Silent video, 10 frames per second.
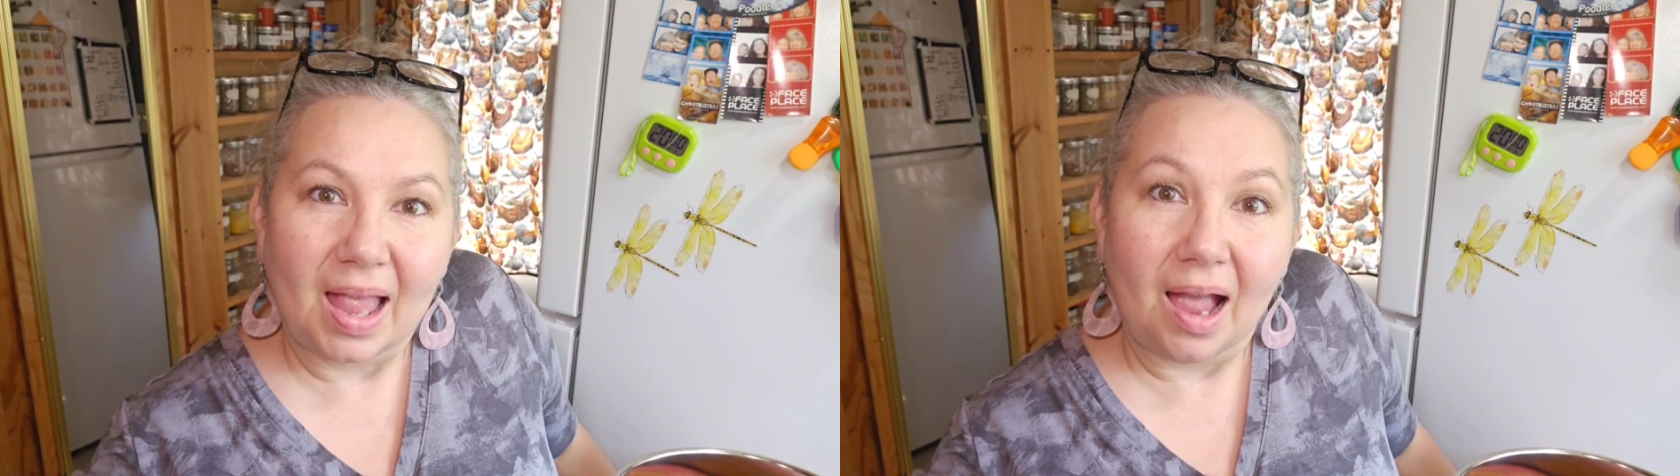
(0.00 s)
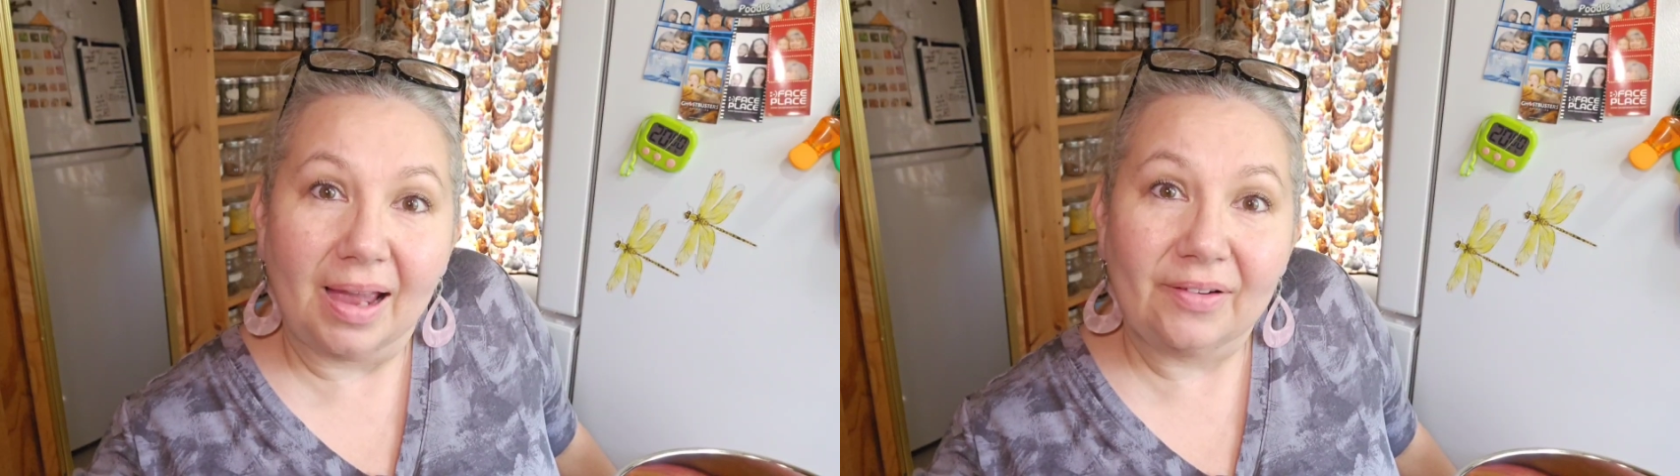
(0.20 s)

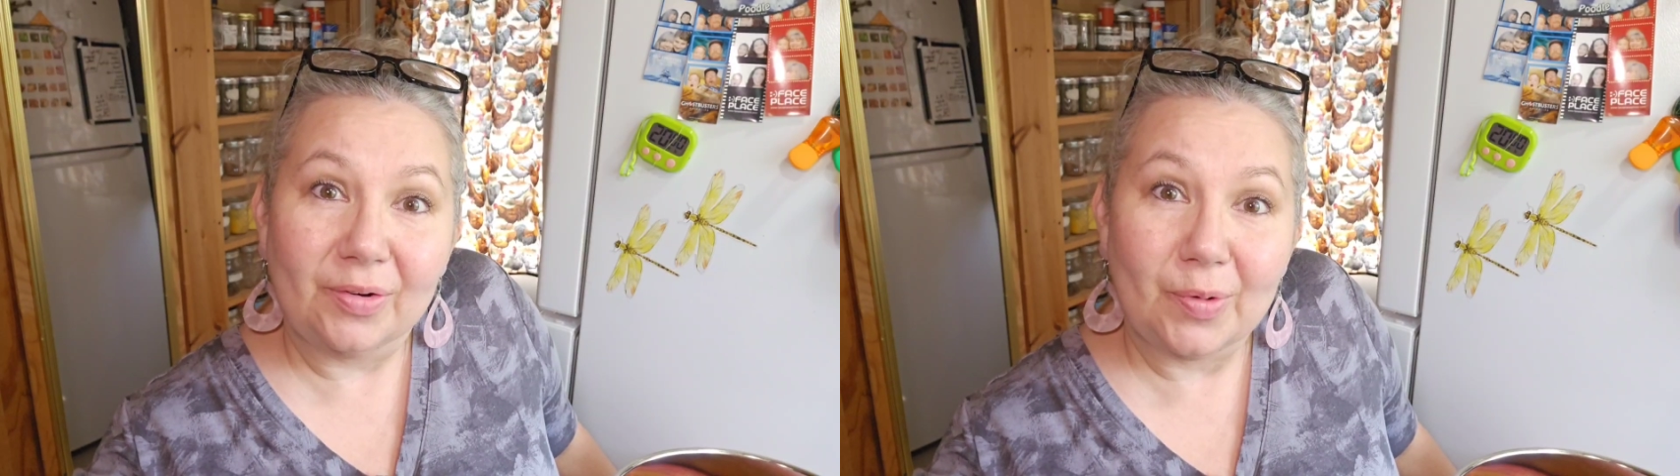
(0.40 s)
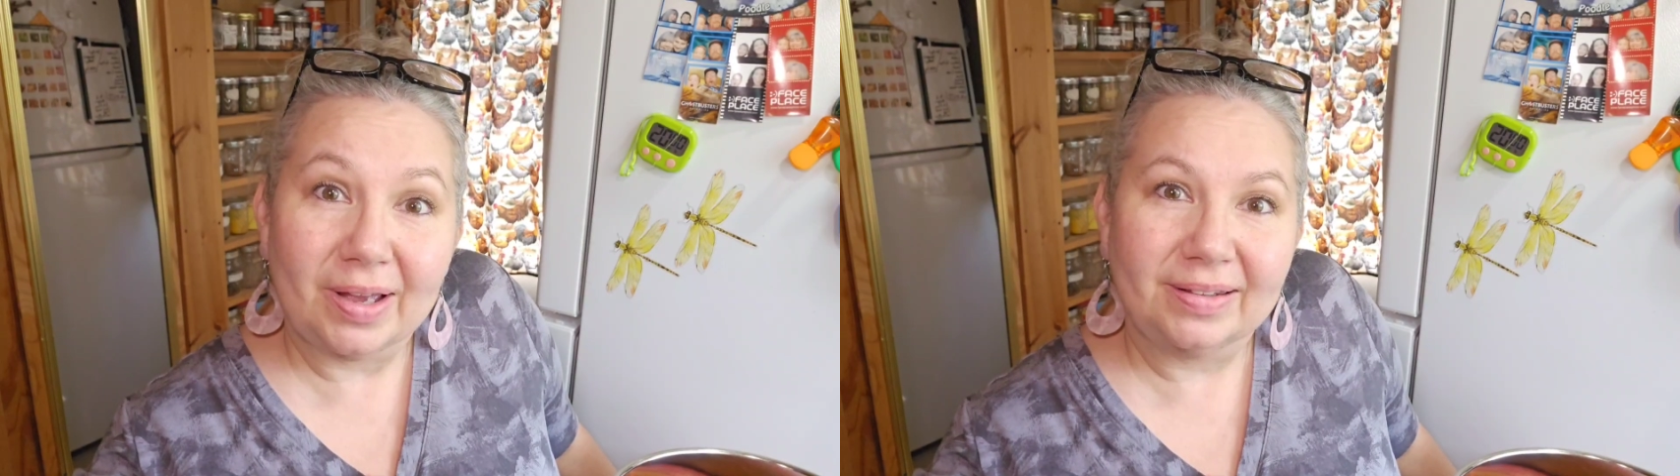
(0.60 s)
Hi
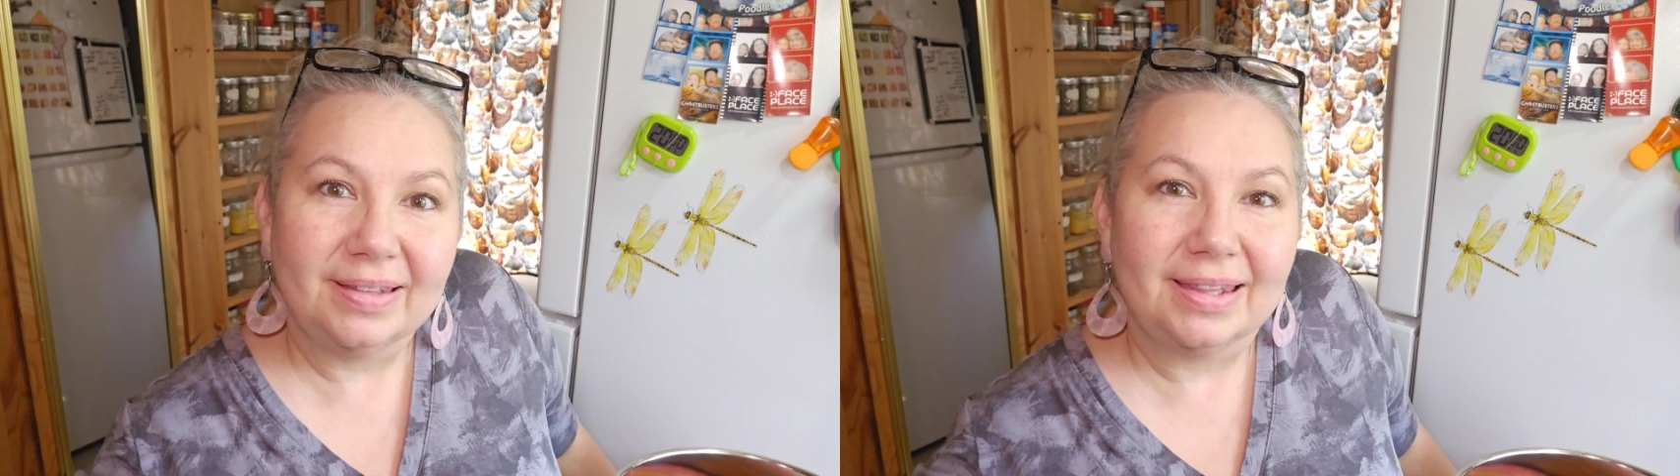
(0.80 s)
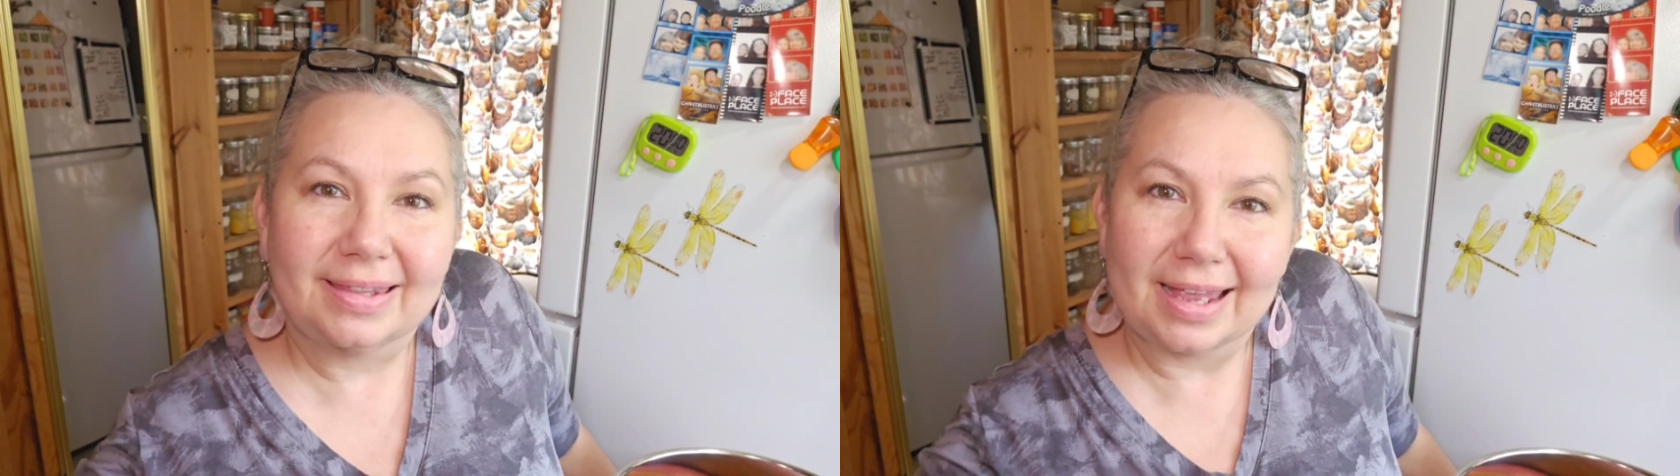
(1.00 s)
everyone,
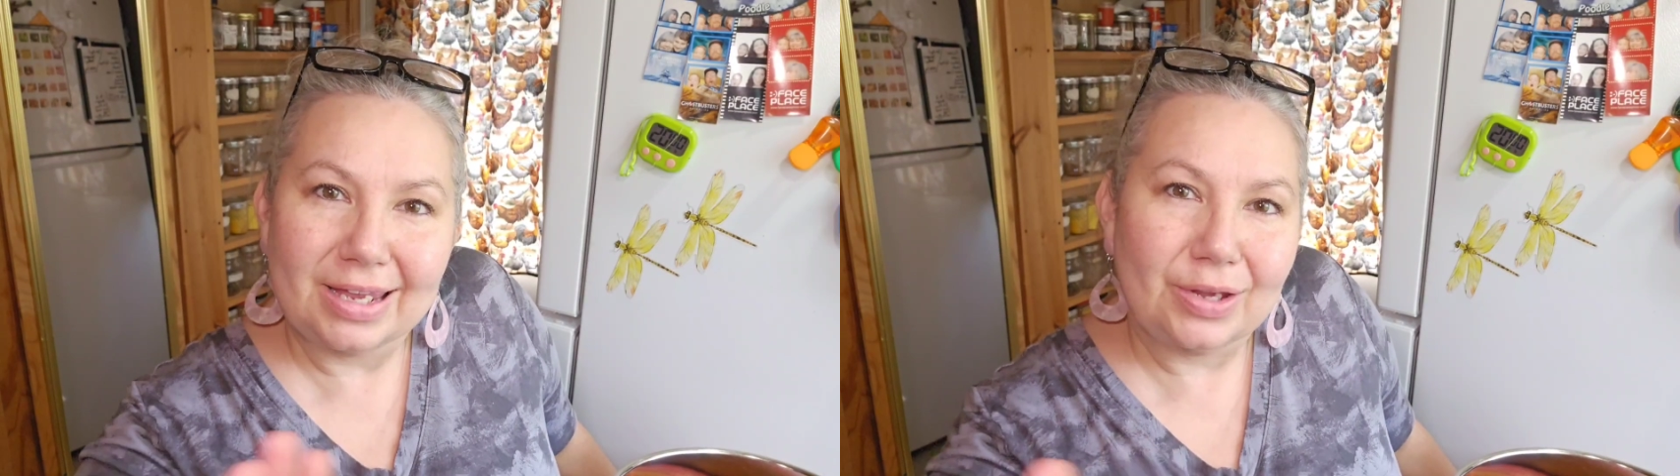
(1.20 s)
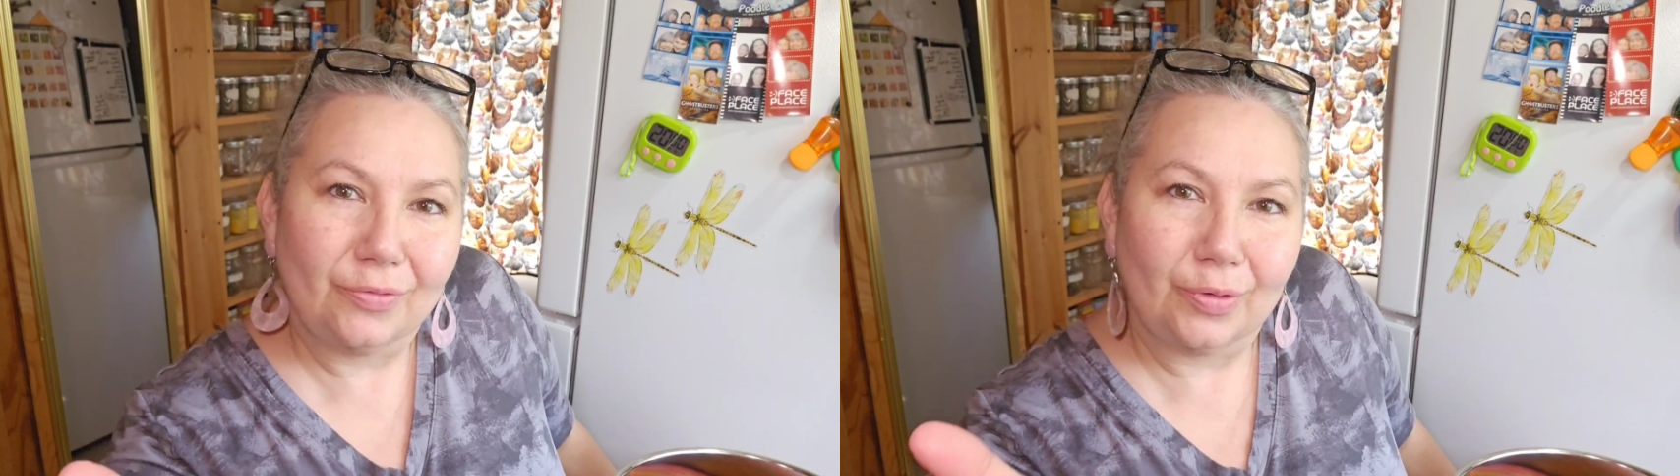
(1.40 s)

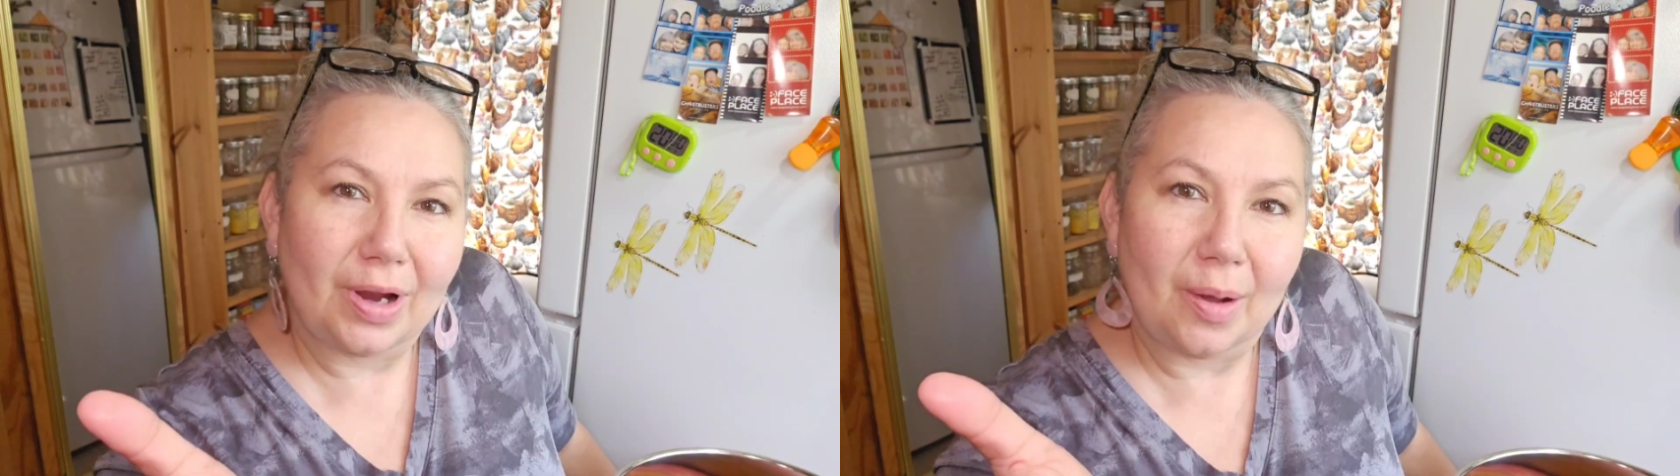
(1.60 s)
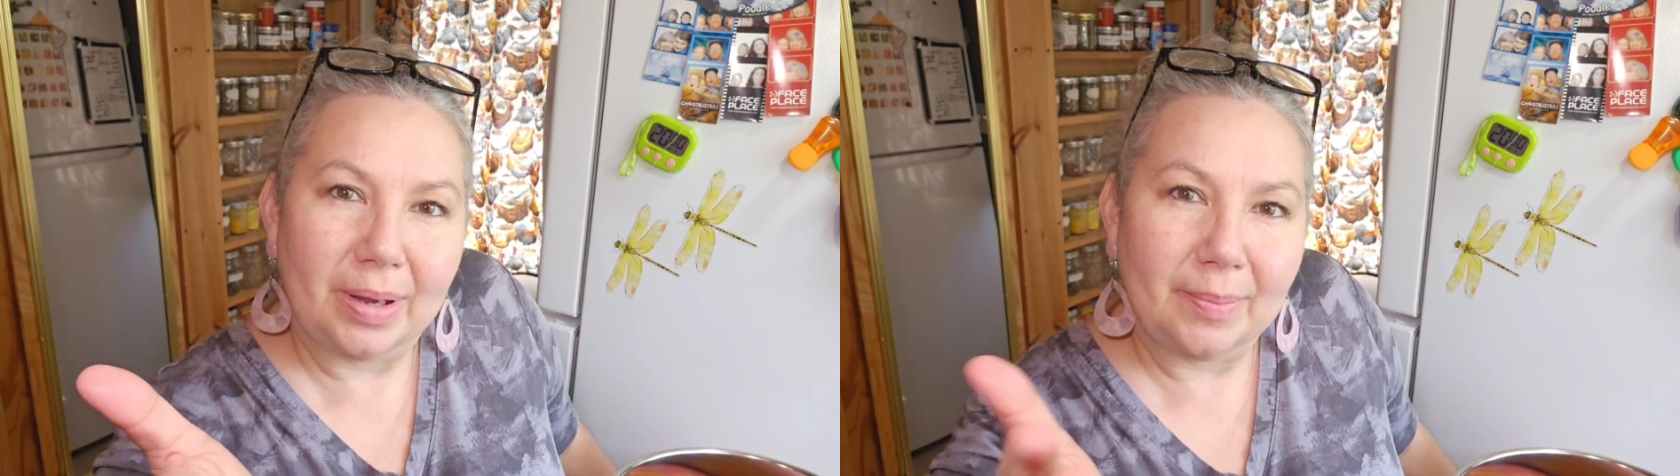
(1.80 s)
thank you for coming